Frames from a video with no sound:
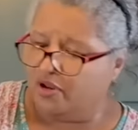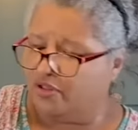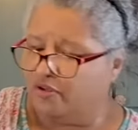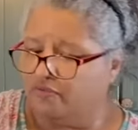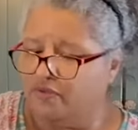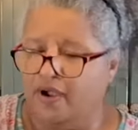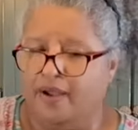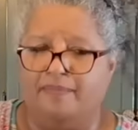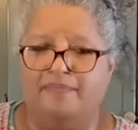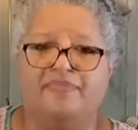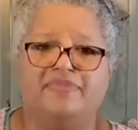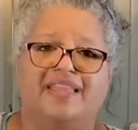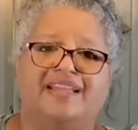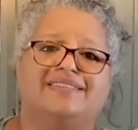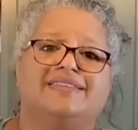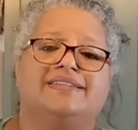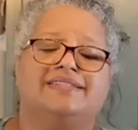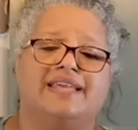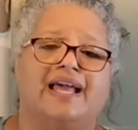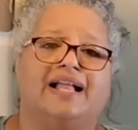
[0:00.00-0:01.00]
the rum, that's
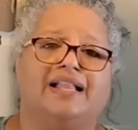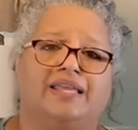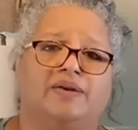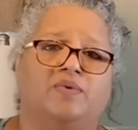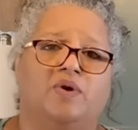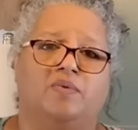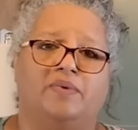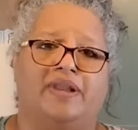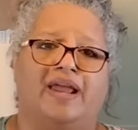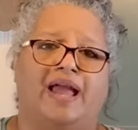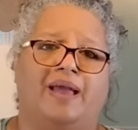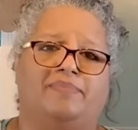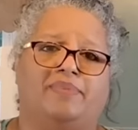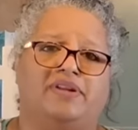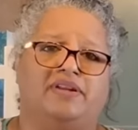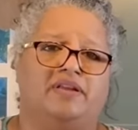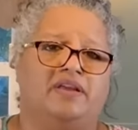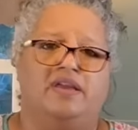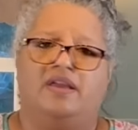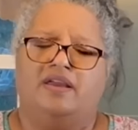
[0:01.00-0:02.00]
exactly what would happen.
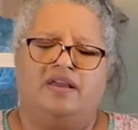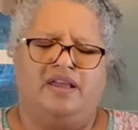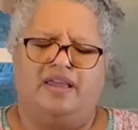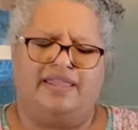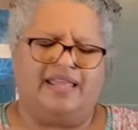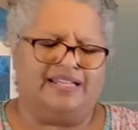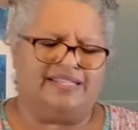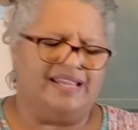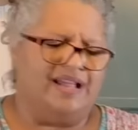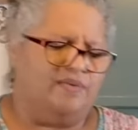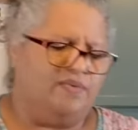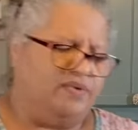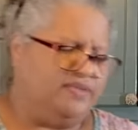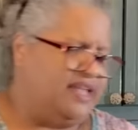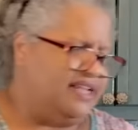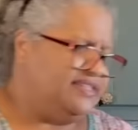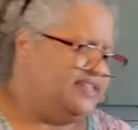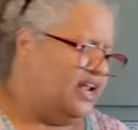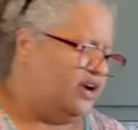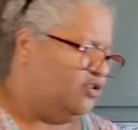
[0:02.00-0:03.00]
And that's not
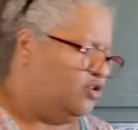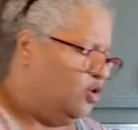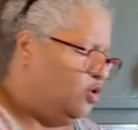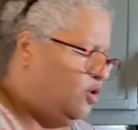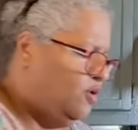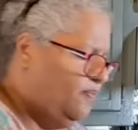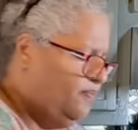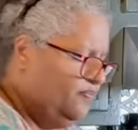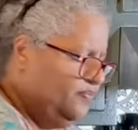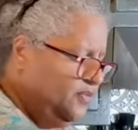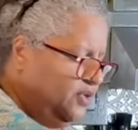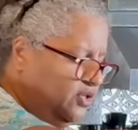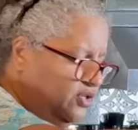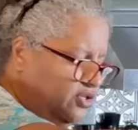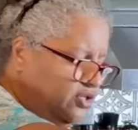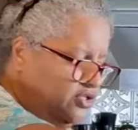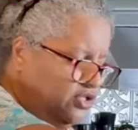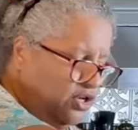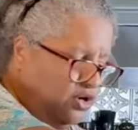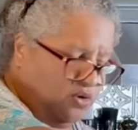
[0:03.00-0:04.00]
our goal.
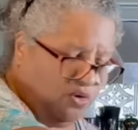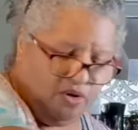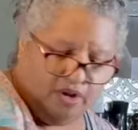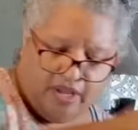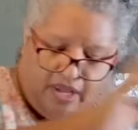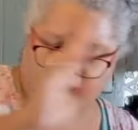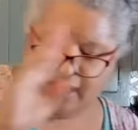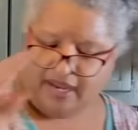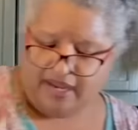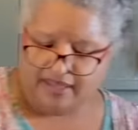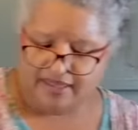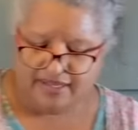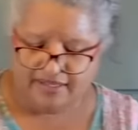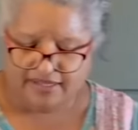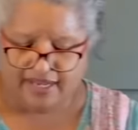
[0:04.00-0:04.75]
So in this